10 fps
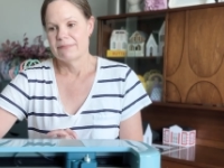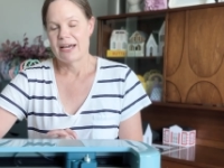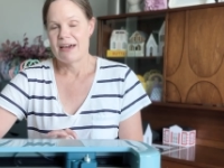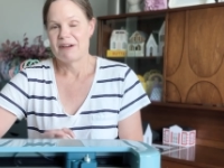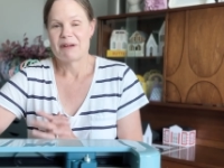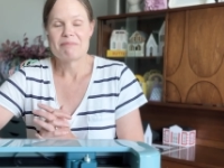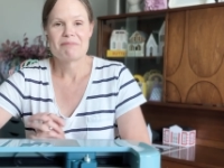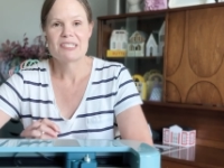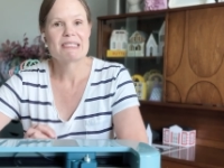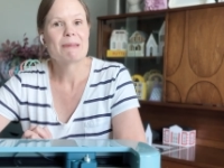I don't know,
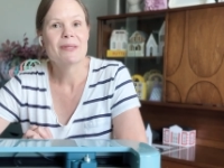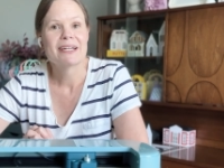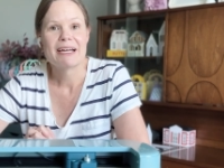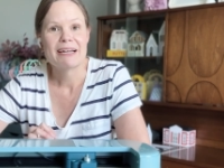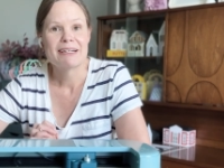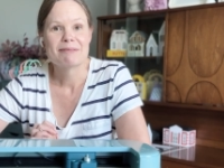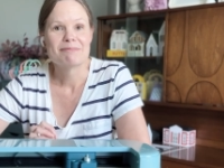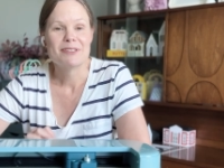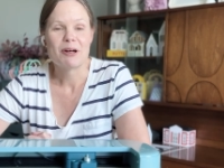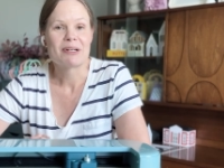just something I
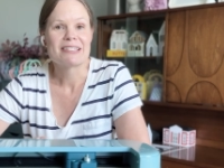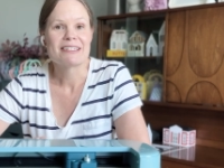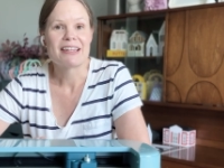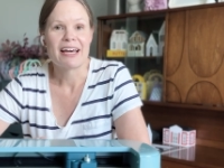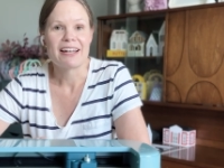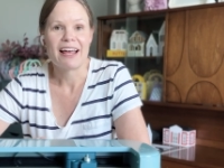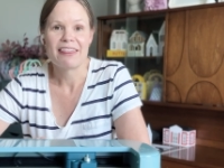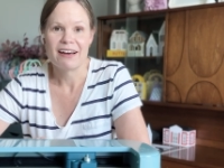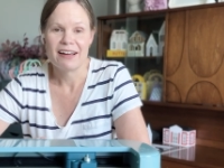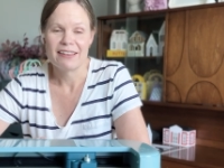noticed that I
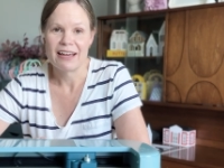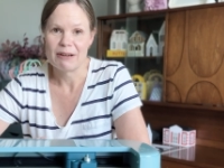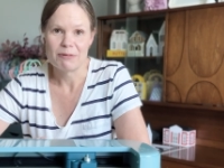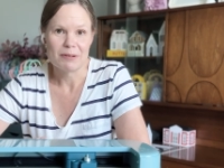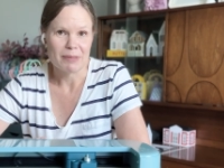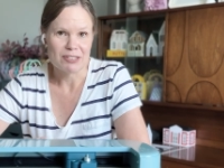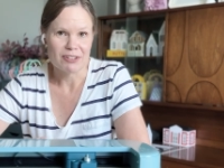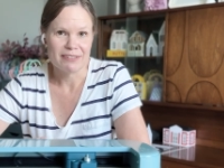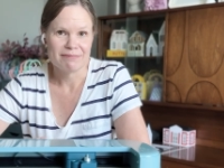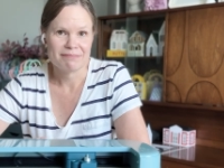thought I would
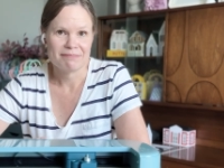mention.